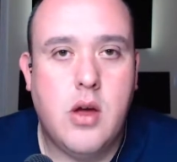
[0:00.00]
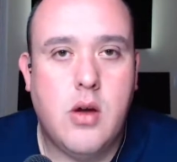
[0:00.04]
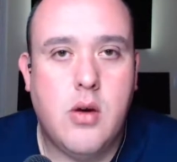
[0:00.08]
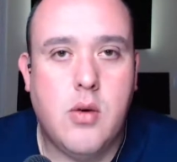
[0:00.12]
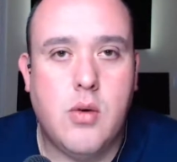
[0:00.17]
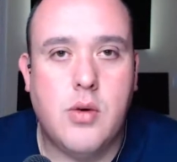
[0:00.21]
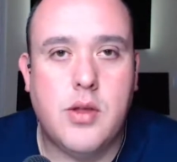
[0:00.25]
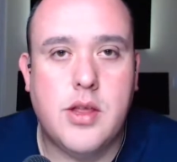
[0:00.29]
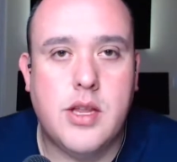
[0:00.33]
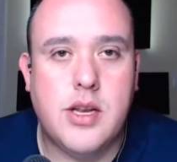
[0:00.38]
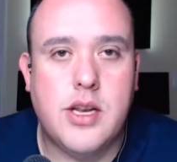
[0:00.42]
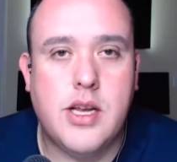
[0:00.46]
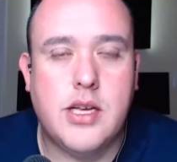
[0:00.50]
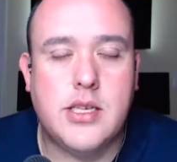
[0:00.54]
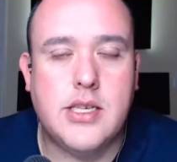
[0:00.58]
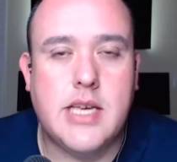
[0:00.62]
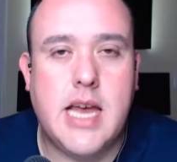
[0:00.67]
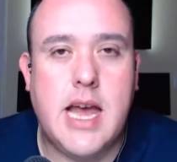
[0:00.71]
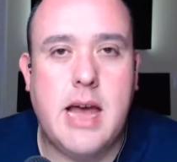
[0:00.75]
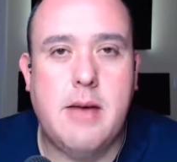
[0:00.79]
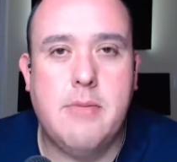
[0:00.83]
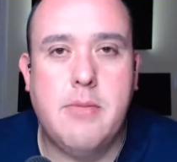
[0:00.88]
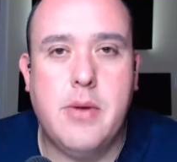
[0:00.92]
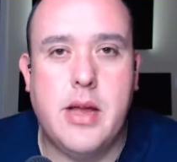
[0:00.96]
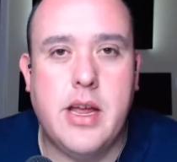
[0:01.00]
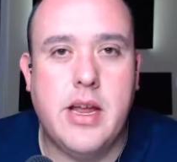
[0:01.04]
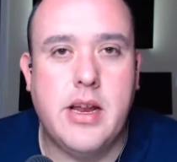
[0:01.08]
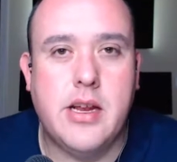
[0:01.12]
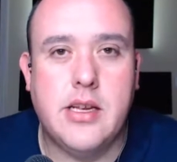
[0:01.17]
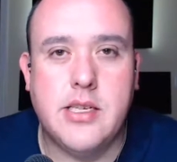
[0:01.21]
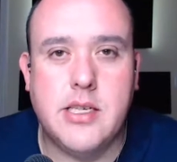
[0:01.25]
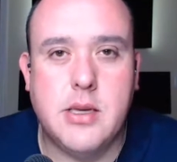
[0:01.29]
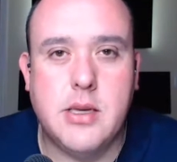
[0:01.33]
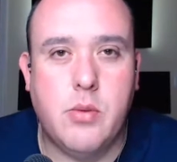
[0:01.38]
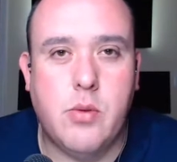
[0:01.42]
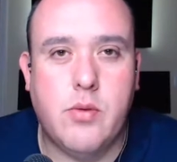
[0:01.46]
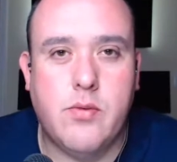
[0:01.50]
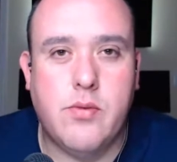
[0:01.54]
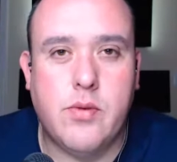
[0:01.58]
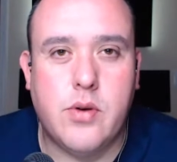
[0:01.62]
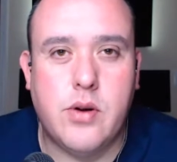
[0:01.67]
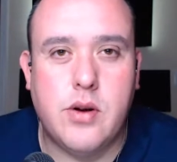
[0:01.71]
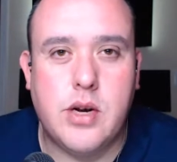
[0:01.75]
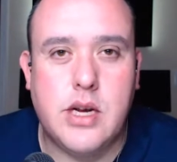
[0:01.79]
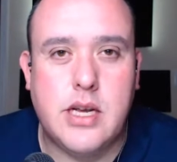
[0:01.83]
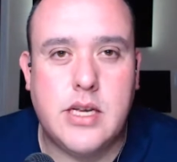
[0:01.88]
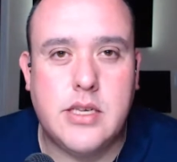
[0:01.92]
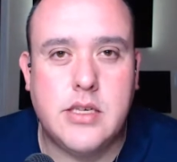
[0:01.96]
with the dust cap in a
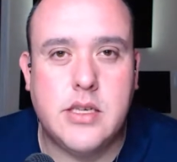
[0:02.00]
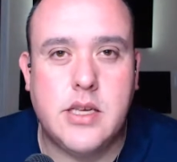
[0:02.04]
subwoofer is